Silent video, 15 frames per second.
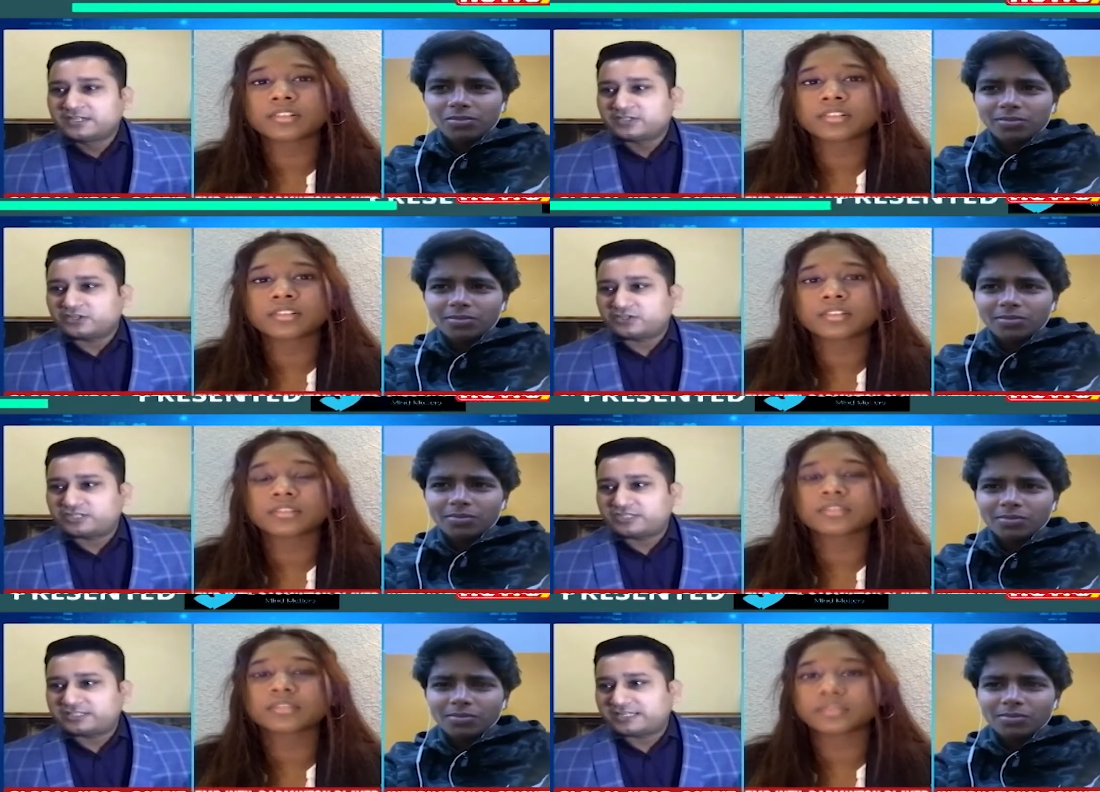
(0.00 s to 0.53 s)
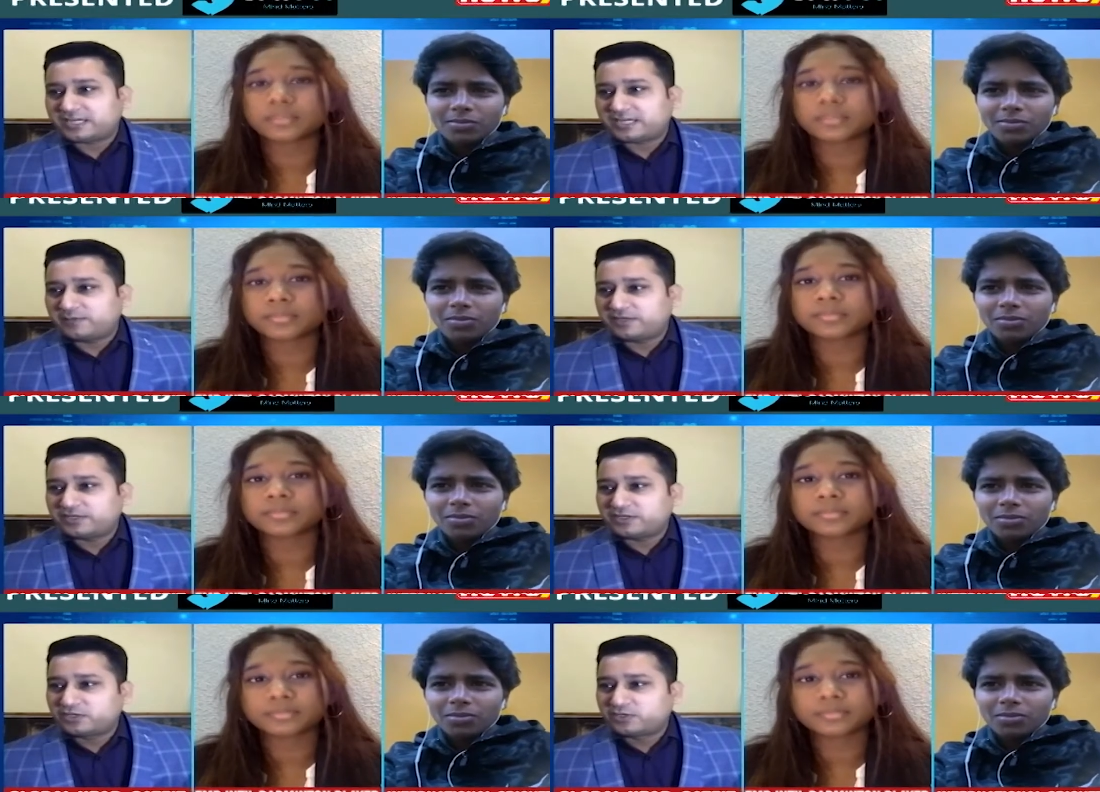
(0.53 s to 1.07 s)
Speaker 1: So, Srishti,
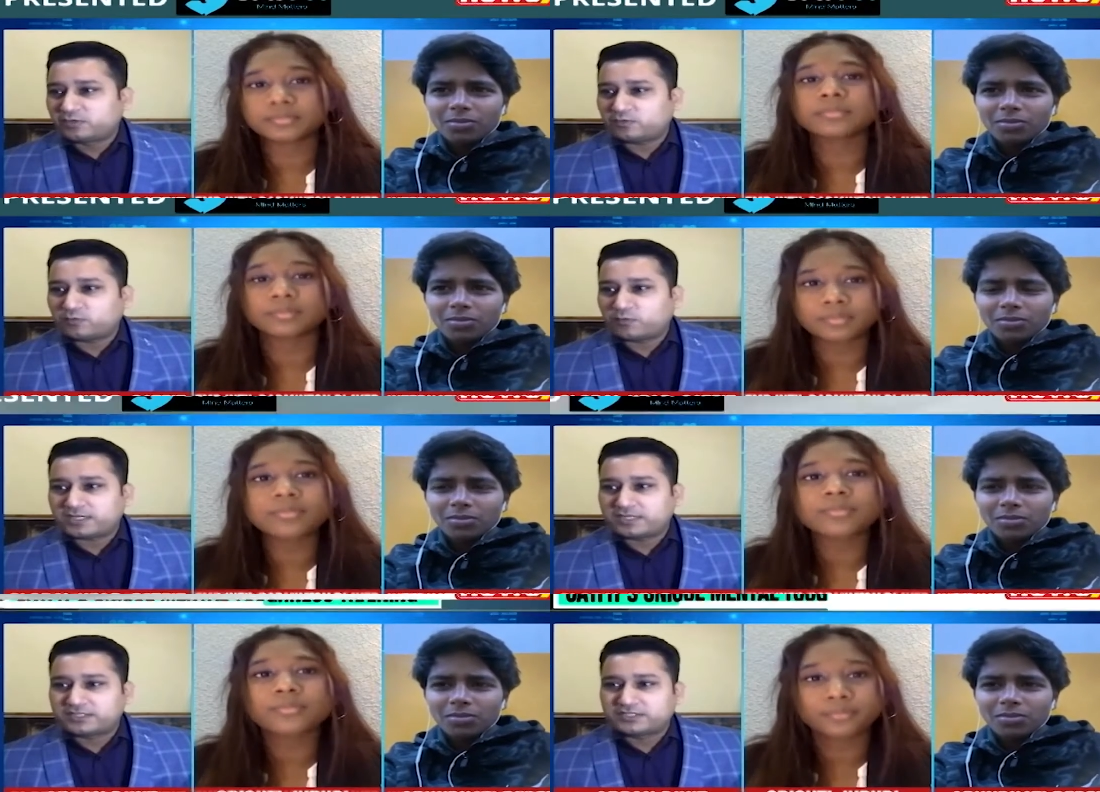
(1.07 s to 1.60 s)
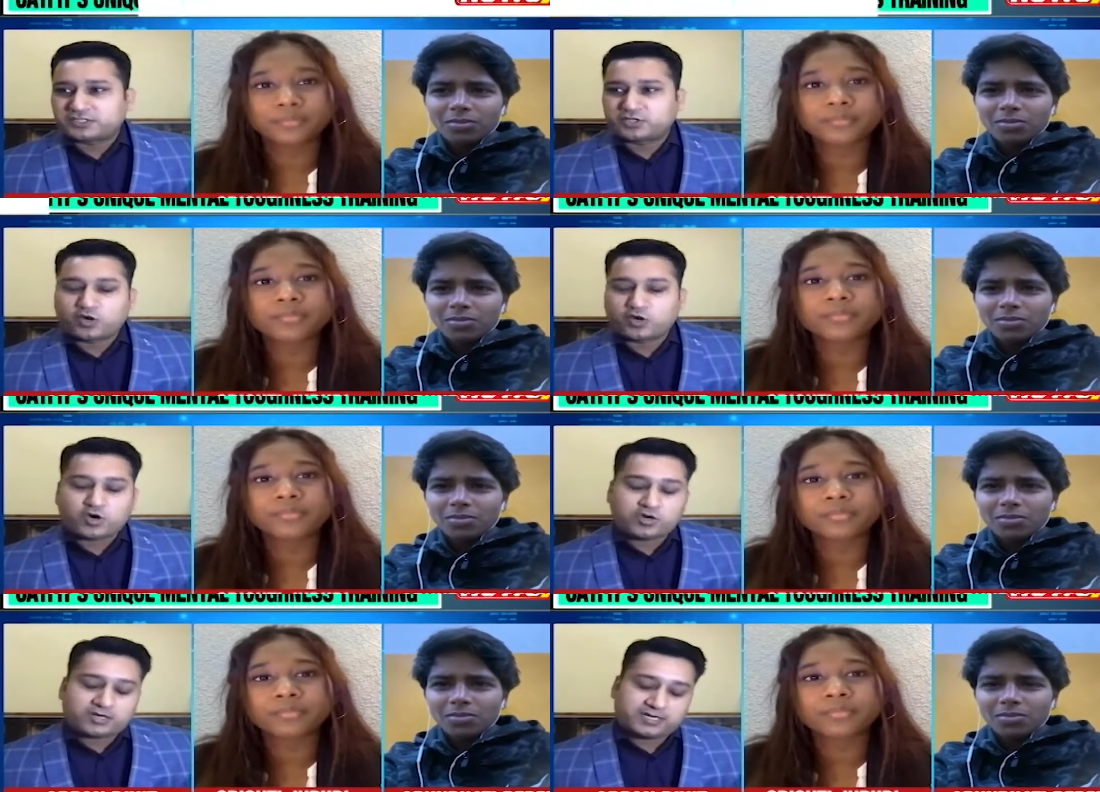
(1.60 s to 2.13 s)
coming to you, what is
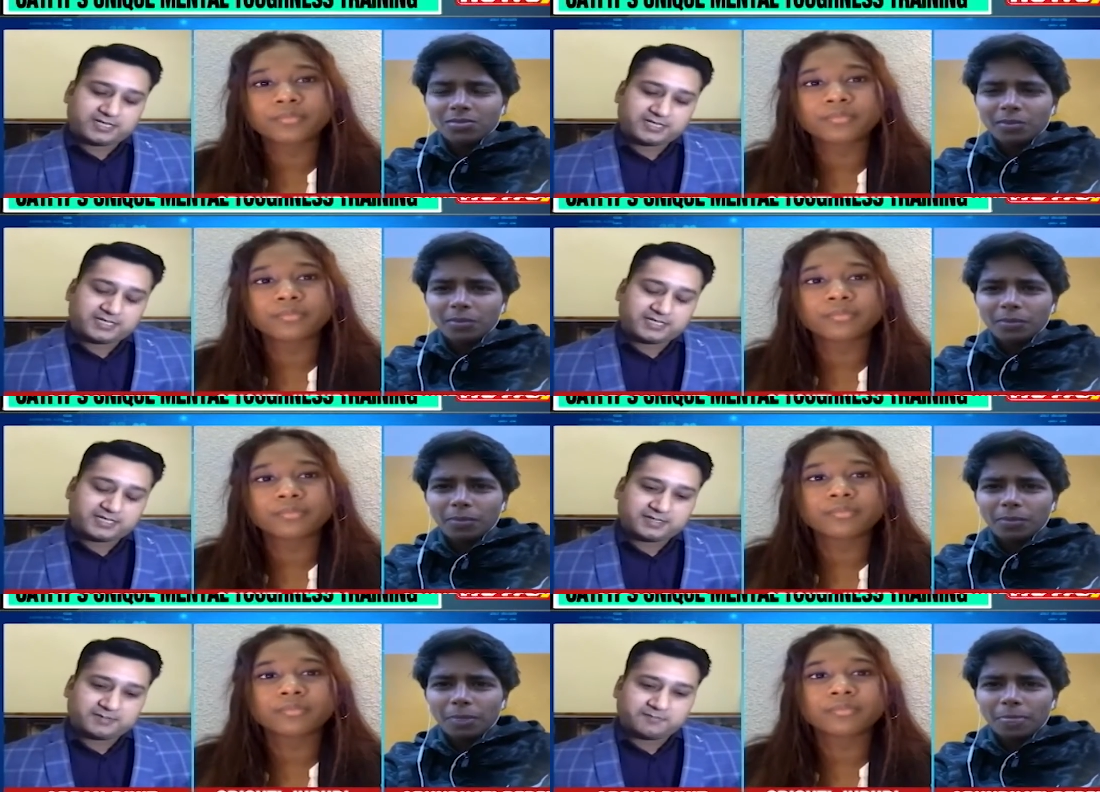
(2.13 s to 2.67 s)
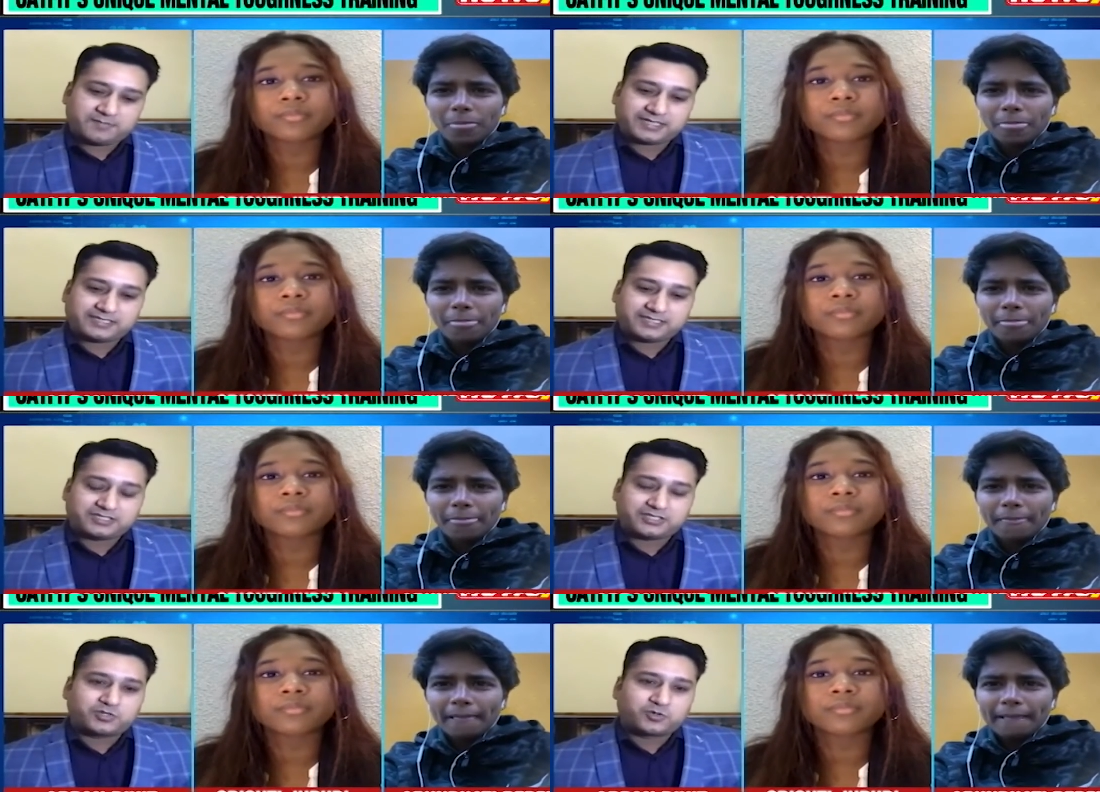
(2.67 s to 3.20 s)
your uh,
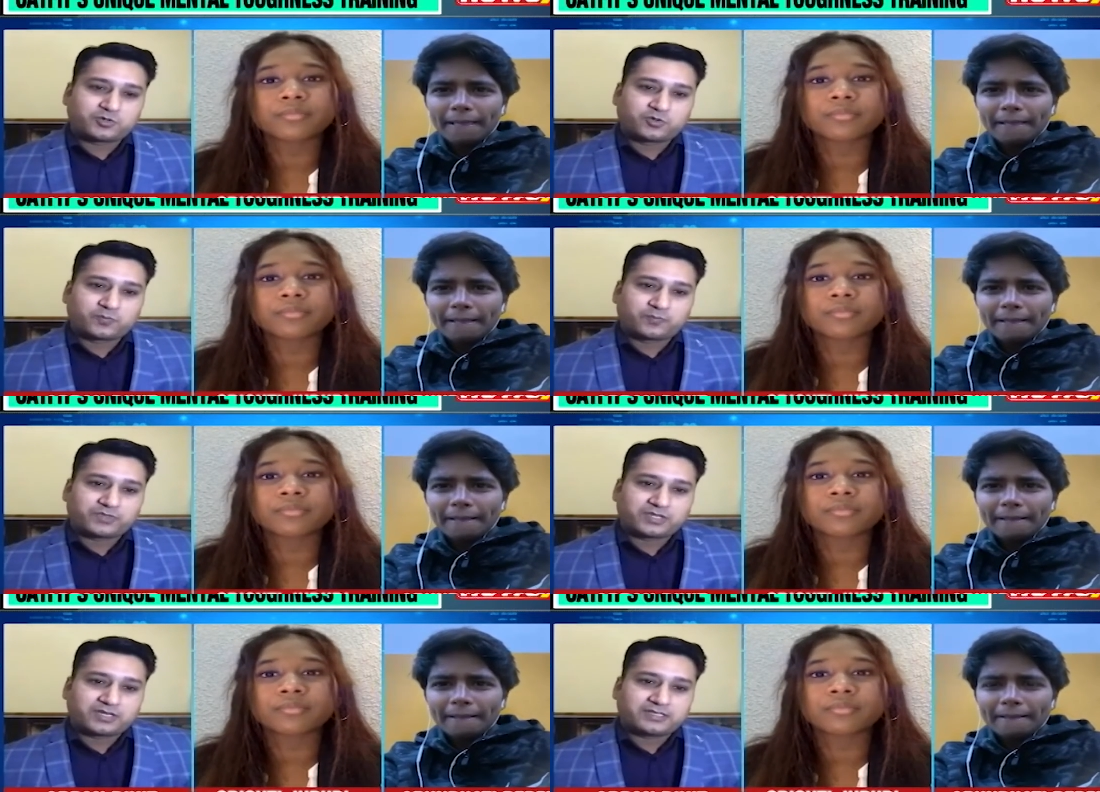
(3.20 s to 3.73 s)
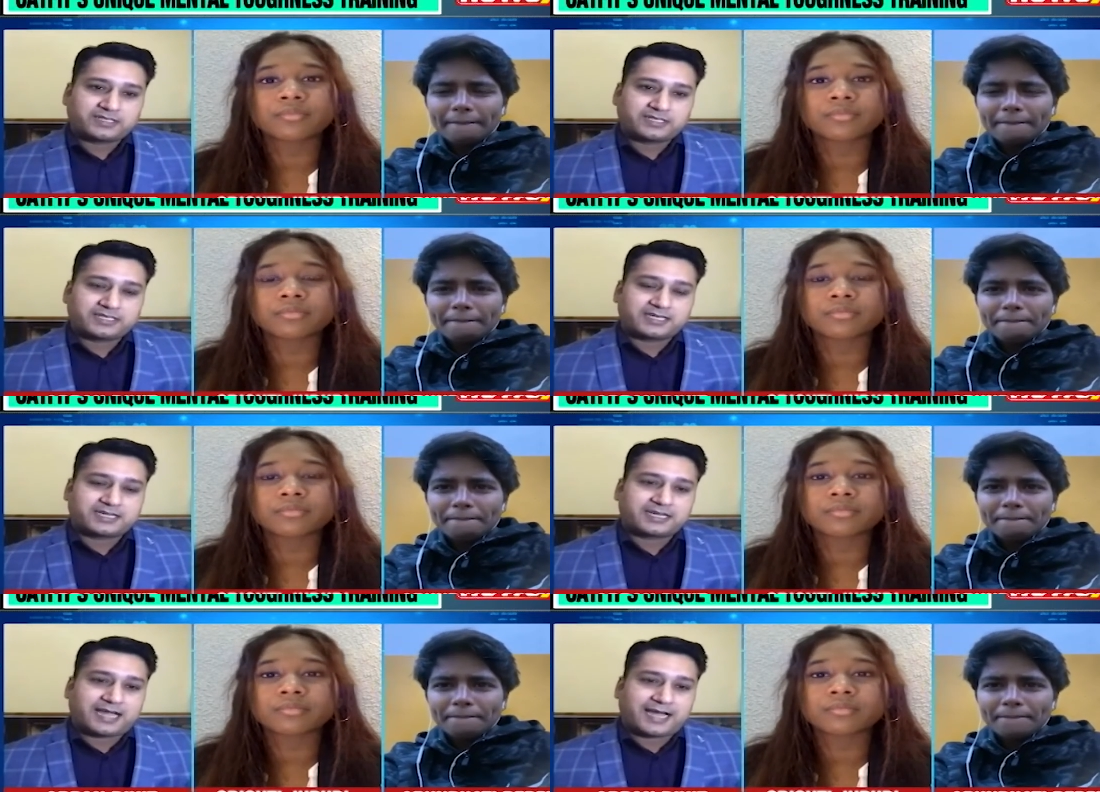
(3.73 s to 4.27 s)
message to the
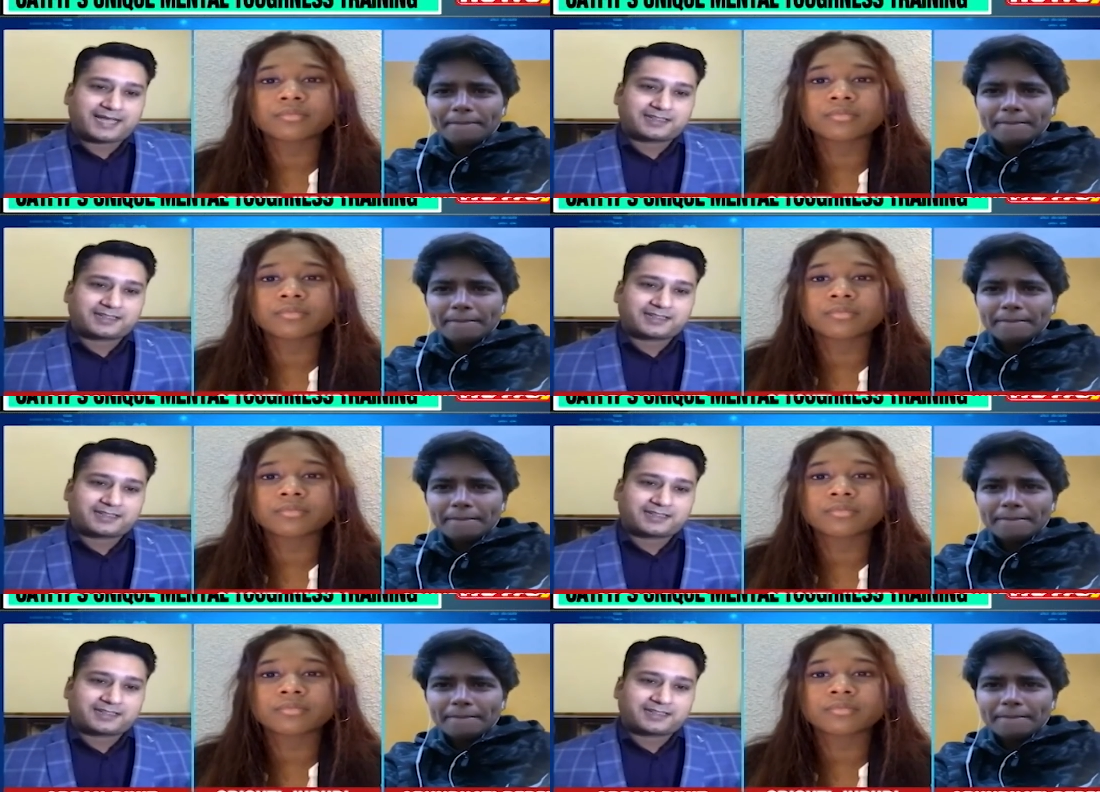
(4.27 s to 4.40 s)
young